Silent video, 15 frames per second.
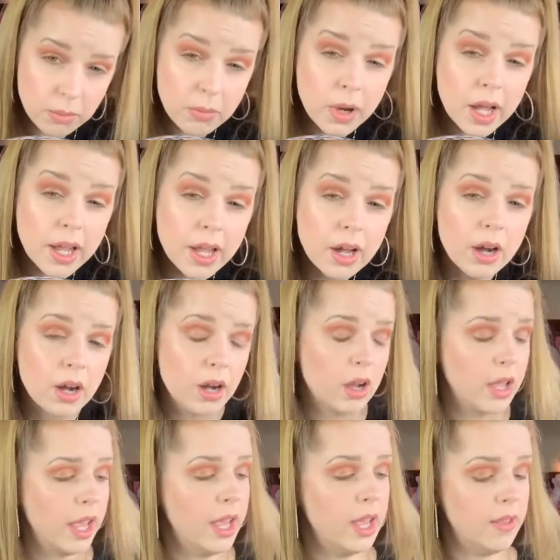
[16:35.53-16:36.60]
my
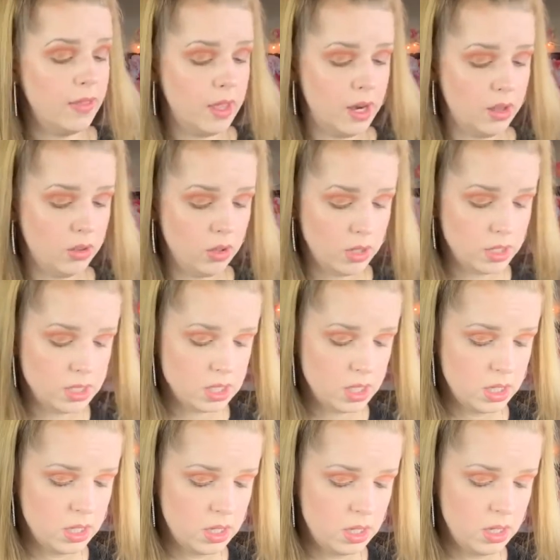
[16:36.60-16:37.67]
hand than it looks
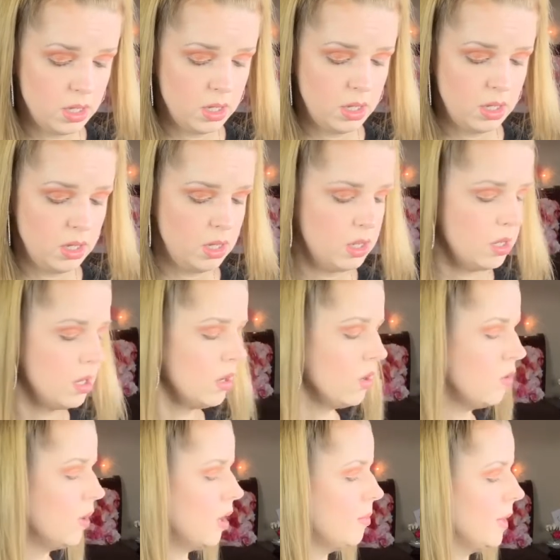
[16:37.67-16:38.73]
going on